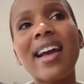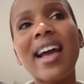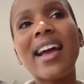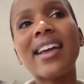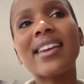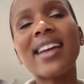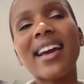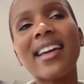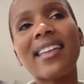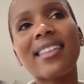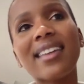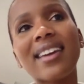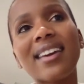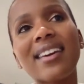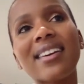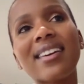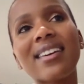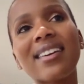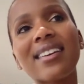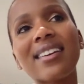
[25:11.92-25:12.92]
And I
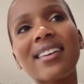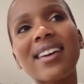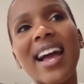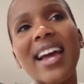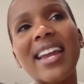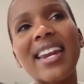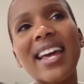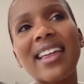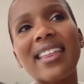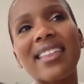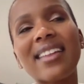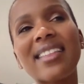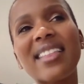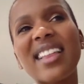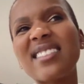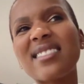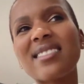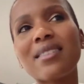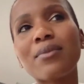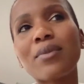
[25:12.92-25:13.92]
think
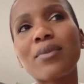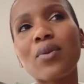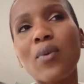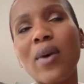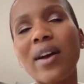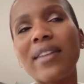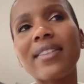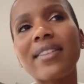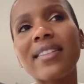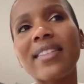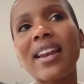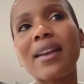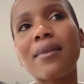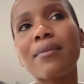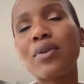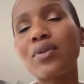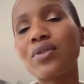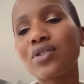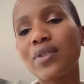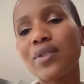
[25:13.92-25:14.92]
that is the one thing that I'm
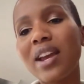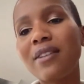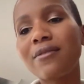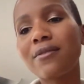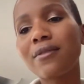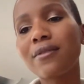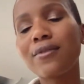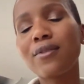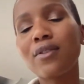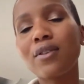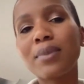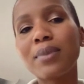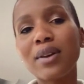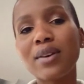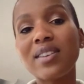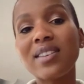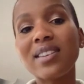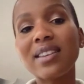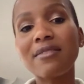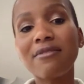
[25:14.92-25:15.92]
most grateful for,
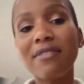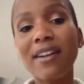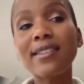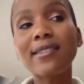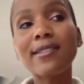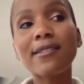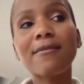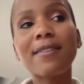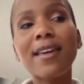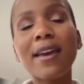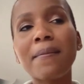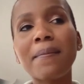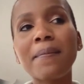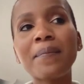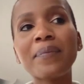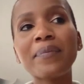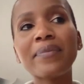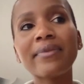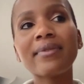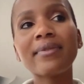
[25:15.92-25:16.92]
because in front of them,
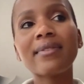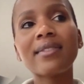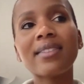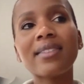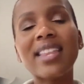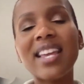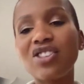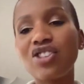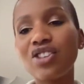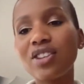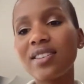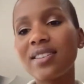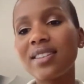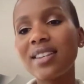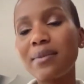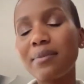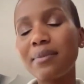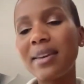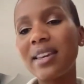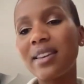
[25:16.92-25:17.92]
they just
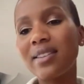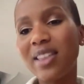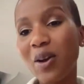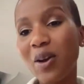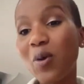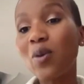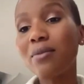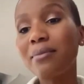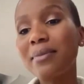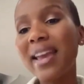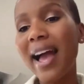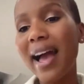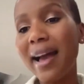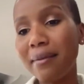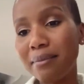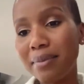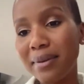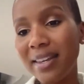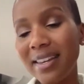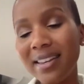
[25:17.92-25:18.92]
see me, they call me
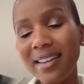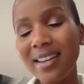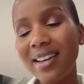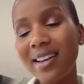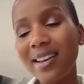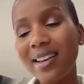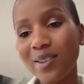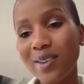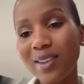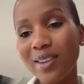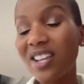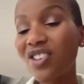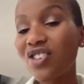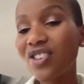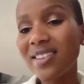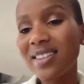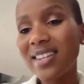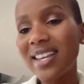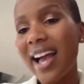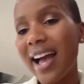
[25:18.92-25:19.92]
Abby. So they
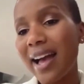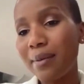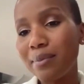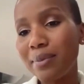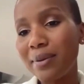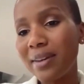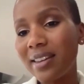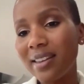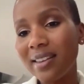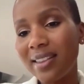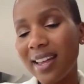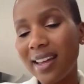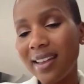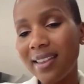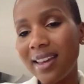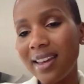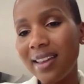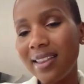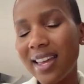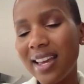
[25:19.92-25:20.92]
just see Abby,
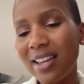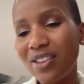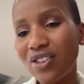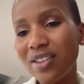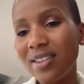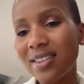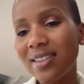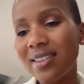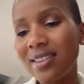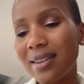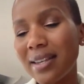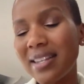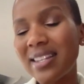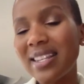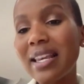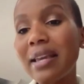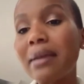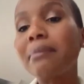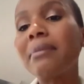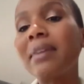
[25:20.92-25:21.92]
they just
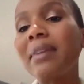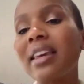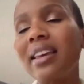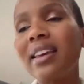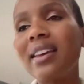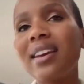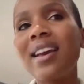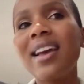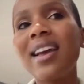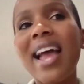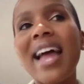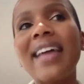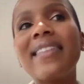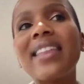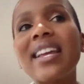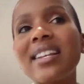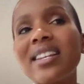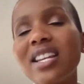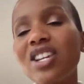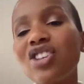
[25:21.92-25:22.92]
see me, and
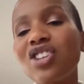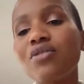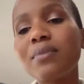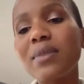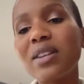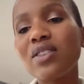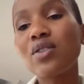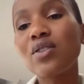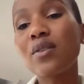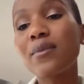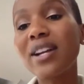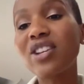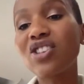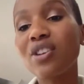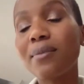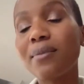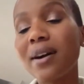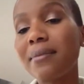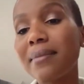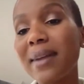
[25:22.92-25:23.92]
they teach me so much
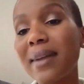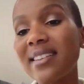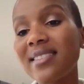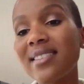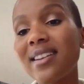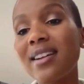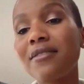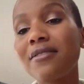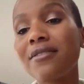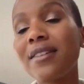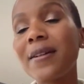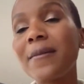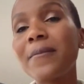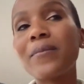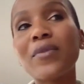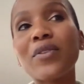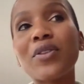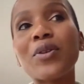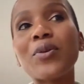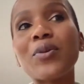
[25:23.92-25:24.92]
about myself
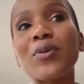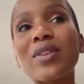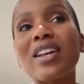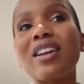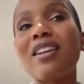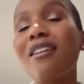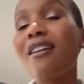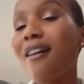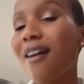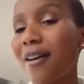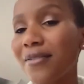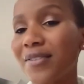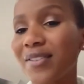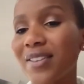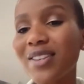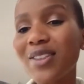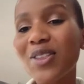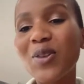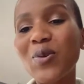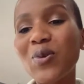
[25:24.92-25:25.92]
through the
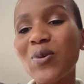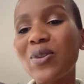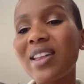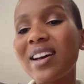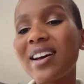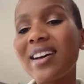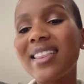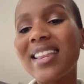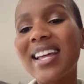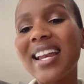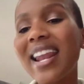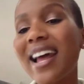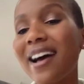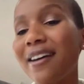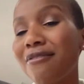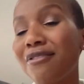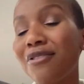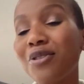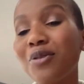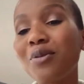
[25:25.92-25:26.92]
laughs, through the
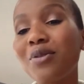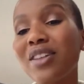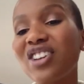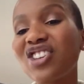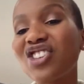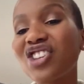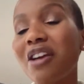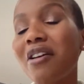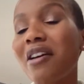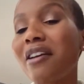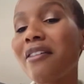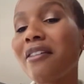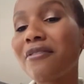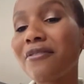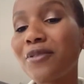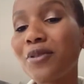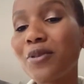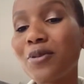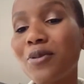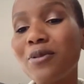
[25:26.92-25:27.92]
love, through the sharing of
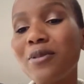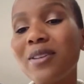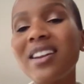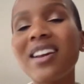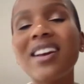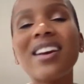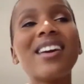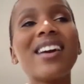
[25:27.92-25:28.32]
food.